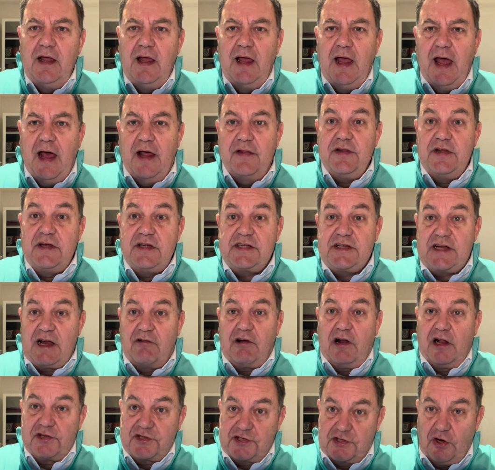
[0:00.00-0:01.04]
And the
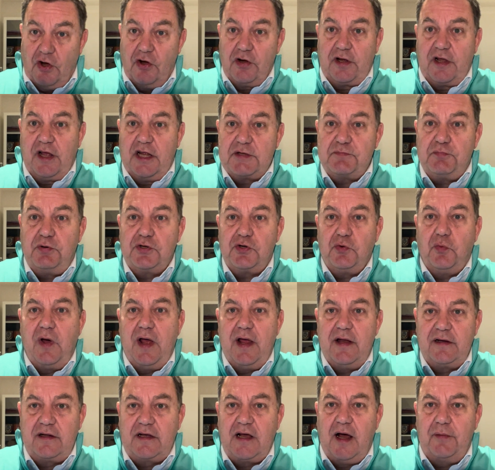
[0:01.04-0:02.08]
sterile stock gets put away
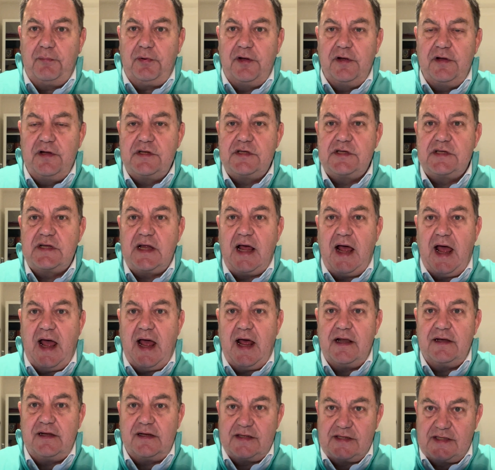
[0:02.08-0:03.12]
in cupboards
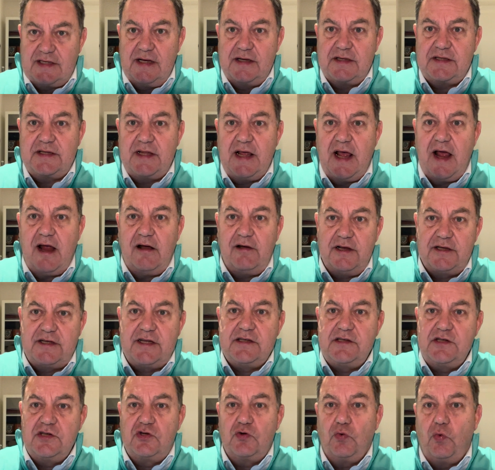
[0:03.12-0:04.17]
and it sits there and it
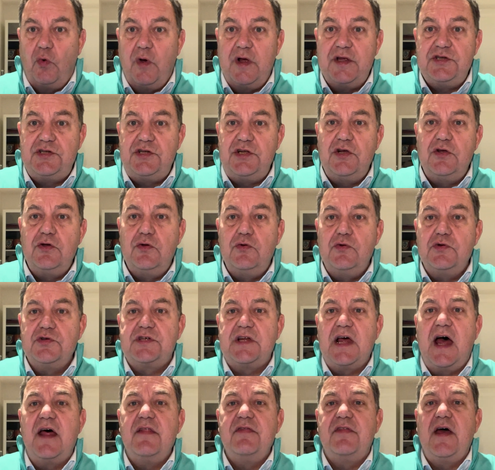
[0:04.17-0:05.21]
isn't always used.
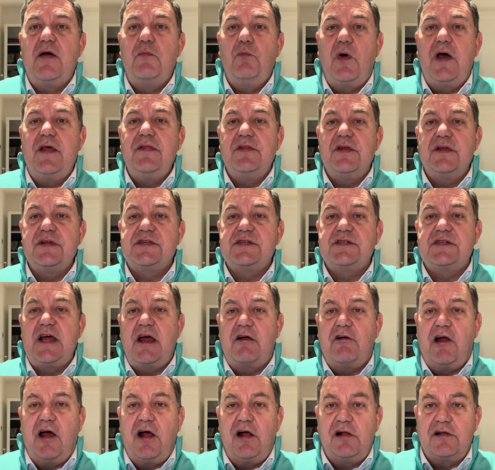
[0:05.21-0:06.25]
And then when the
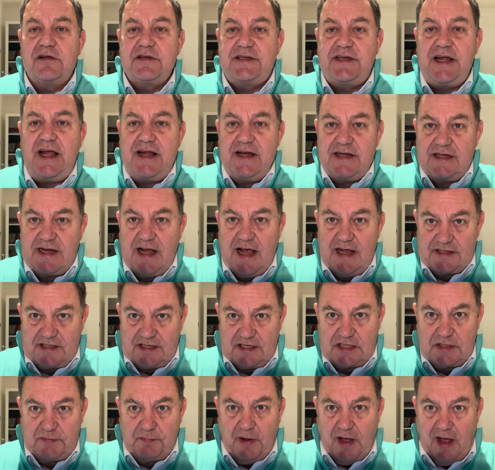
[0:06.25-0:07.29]
sterile date has
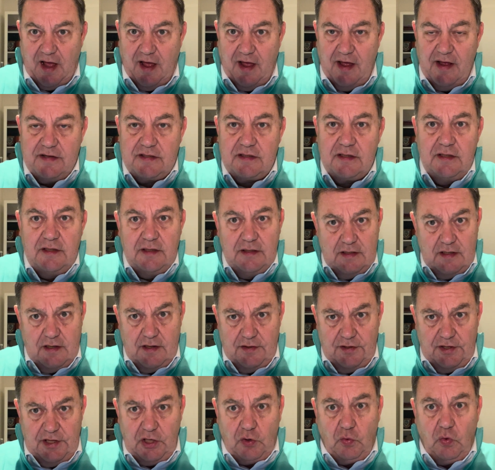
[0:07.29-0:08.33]
expired,
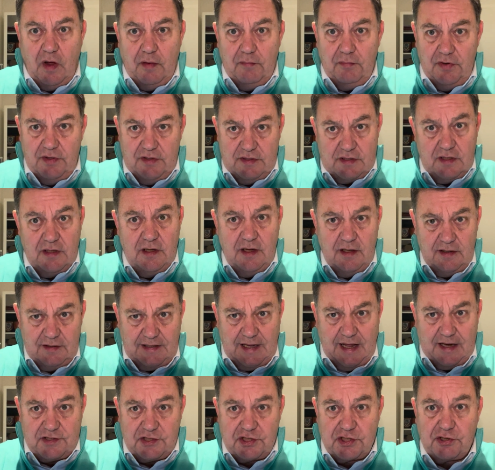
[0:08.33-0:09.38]
the equipment
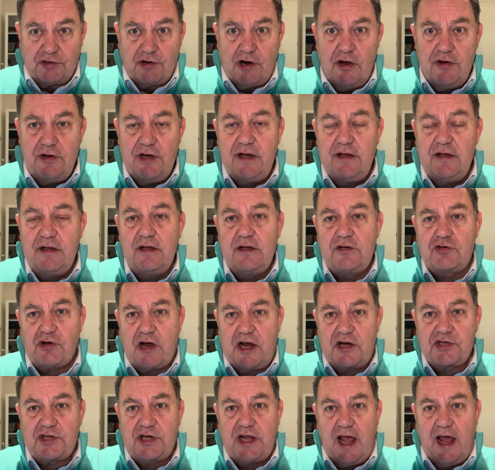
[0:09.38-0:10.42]
gets thrown in the
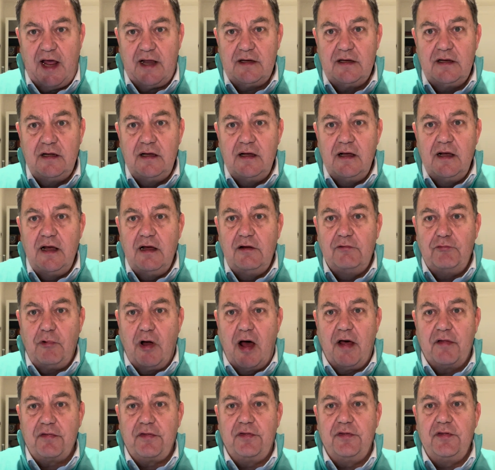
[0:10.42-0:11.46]
trash can
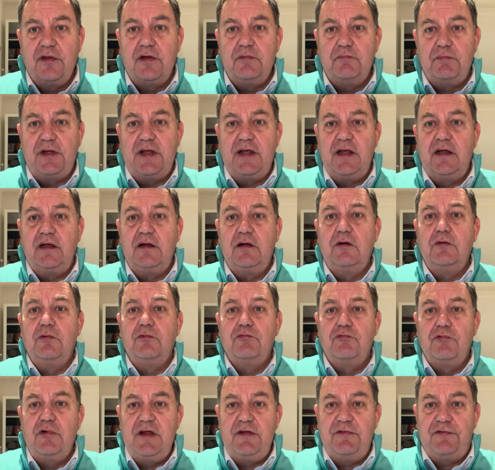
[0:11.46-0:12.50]
rather than being
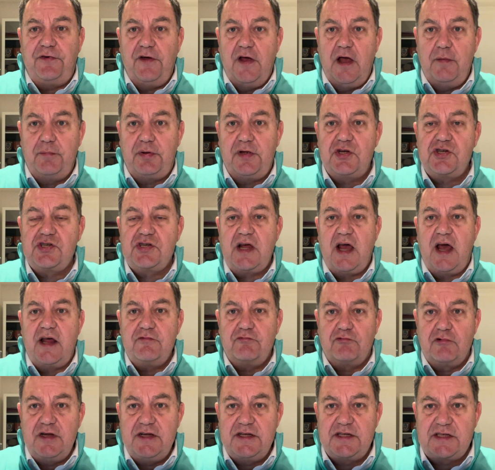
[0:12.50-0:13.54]
refurbished and
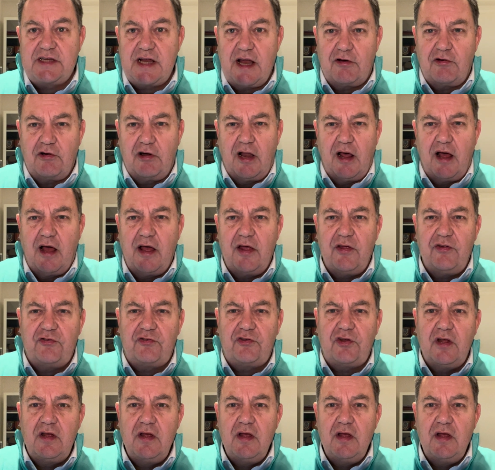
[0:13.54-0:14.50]
re-sterilized.